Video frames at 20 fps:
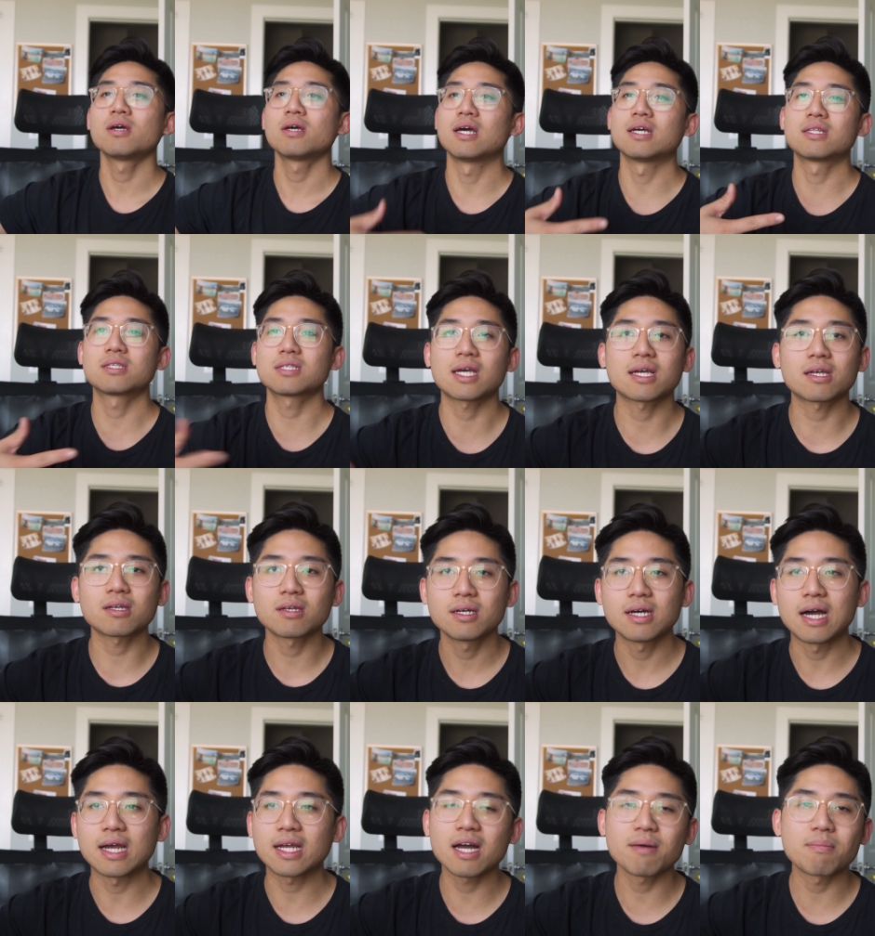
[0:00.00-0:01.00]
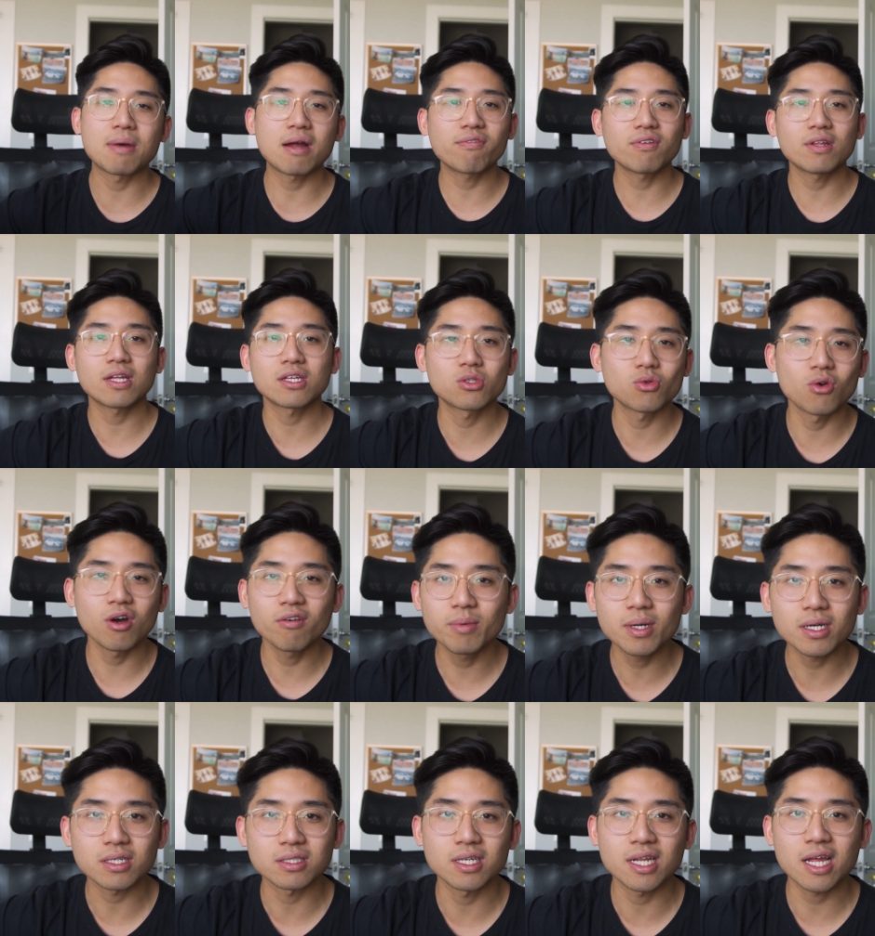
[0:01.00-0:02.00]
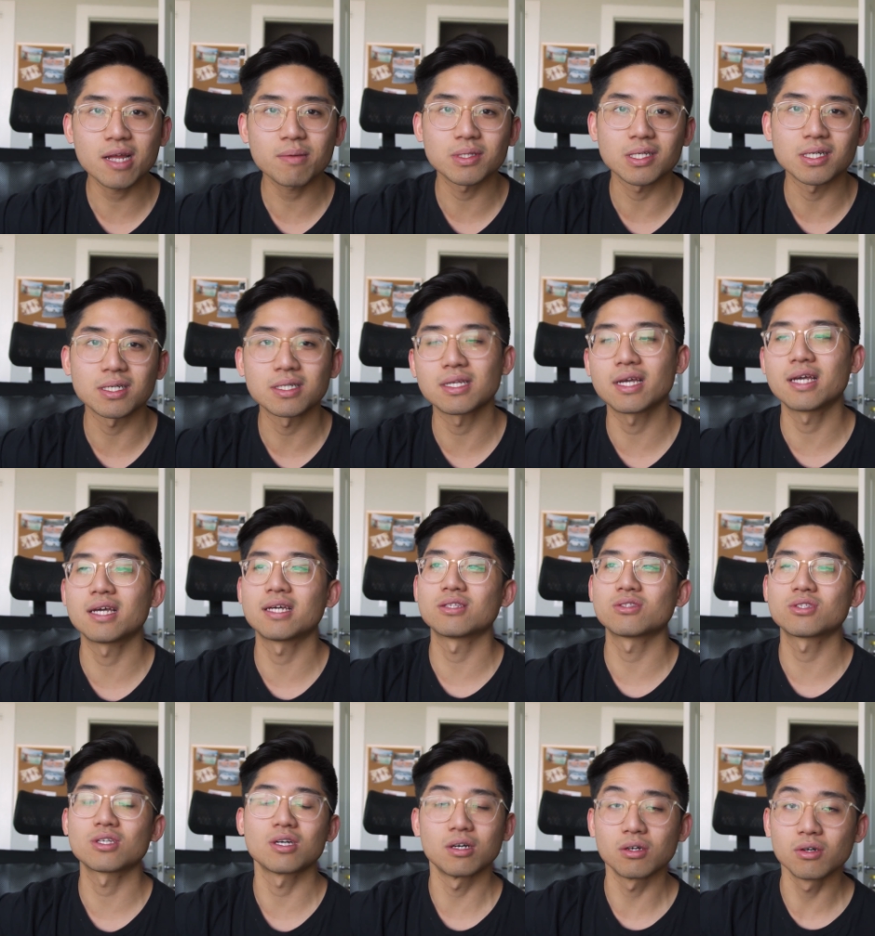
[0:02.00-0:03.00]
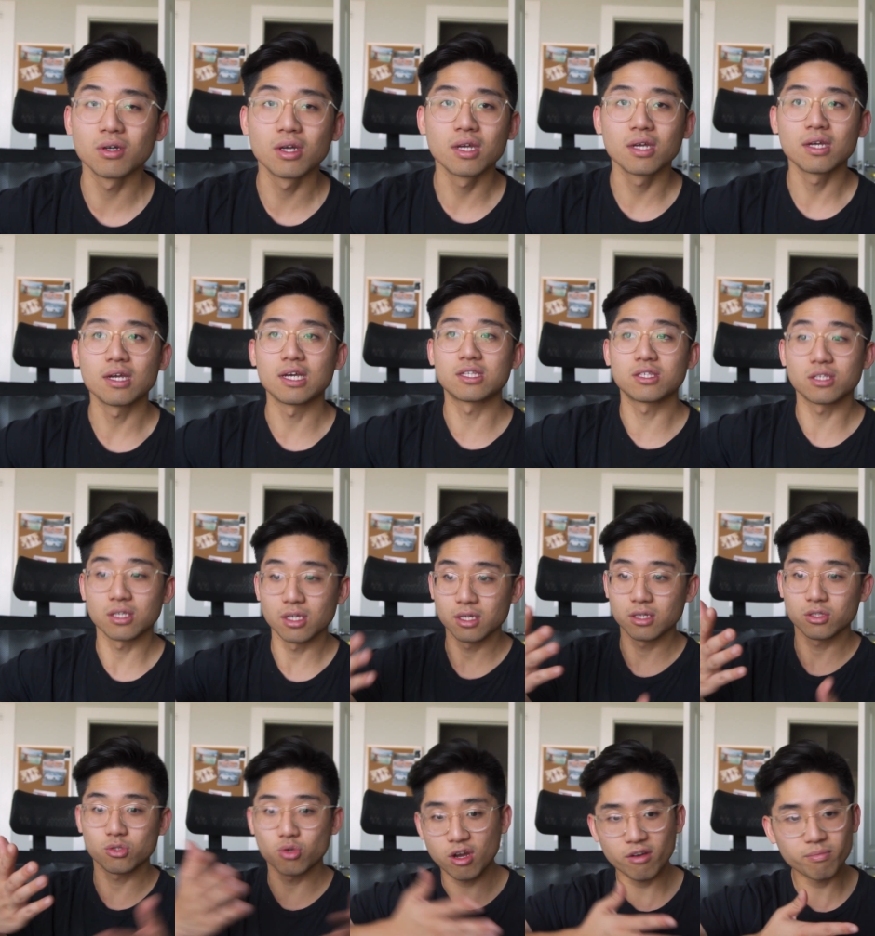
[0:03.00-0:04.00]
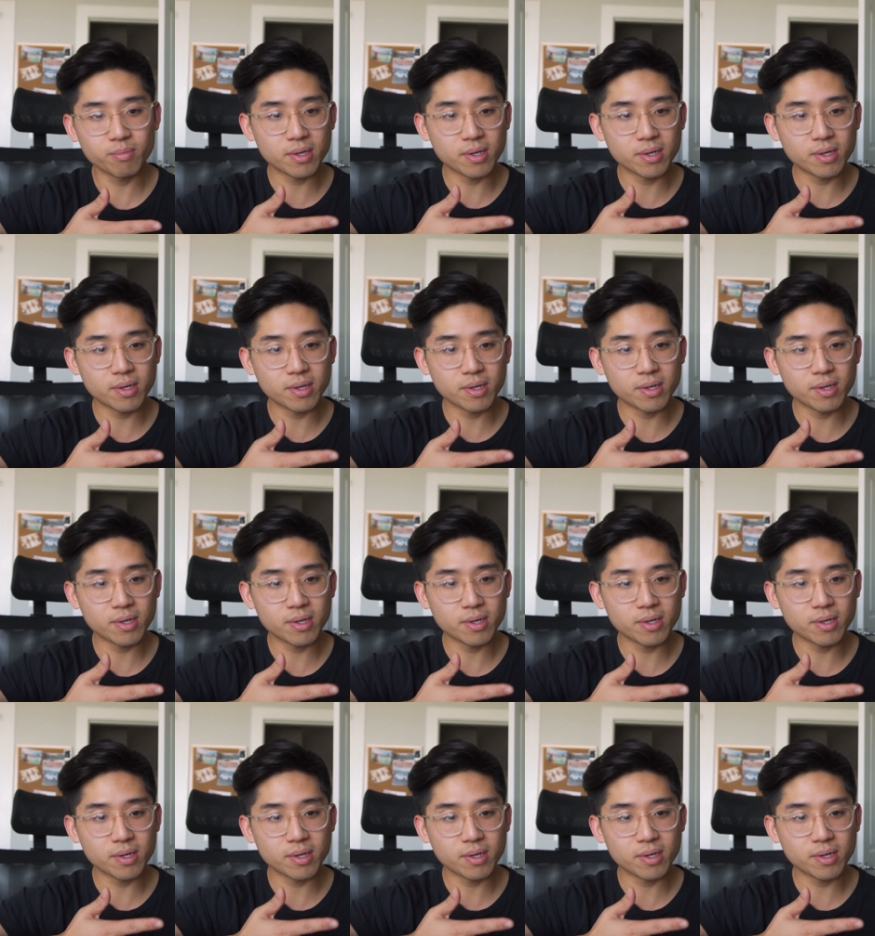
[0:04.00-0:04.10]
It's like, I got mine for like 12 bucks on Amazon, and so it's 12